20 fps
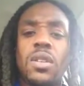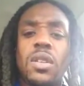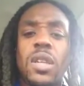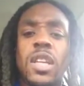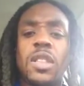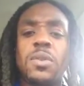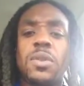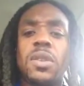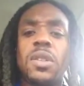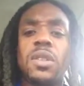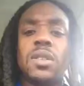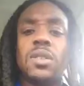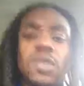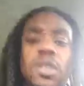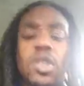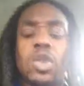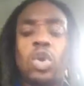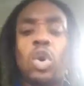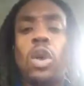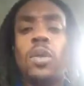That's what
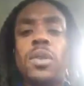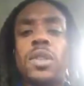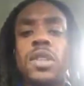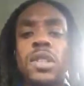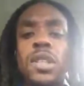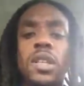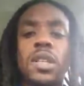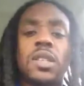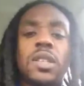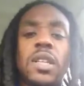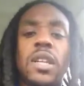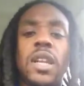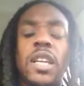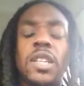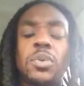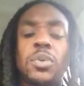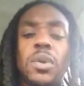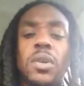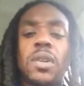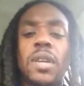the story says, and
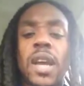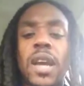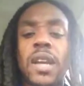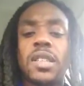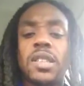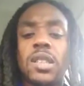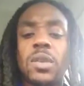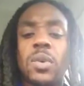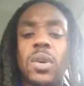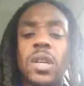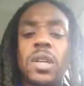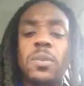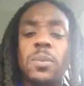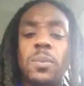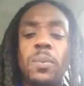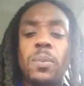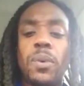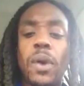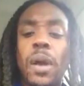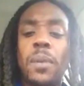that's what he
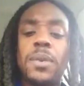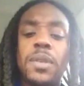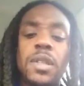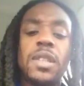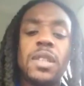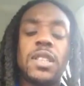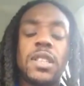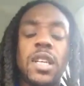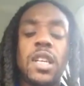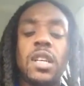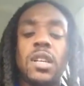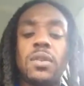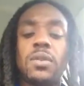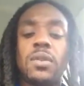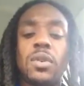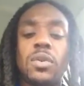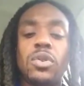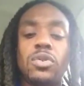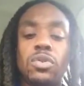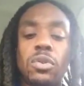probably did say.
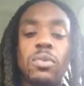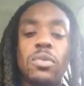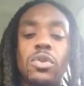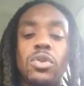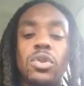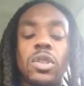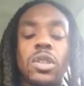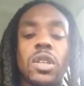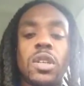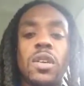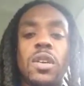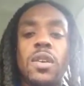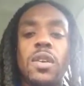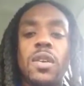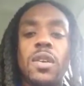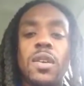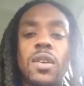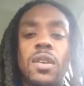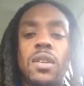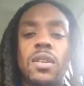It was for music.
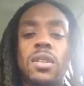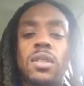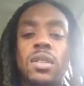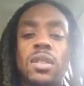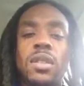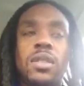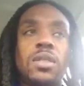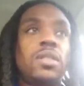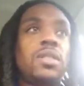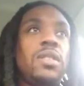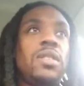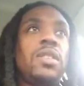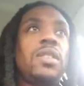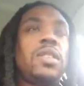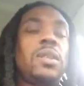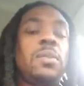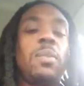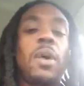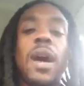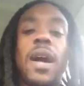
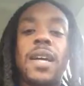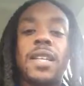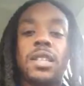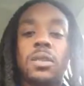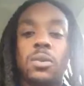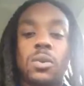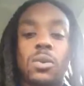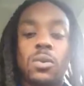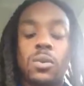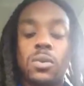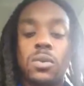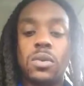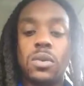It's impossible.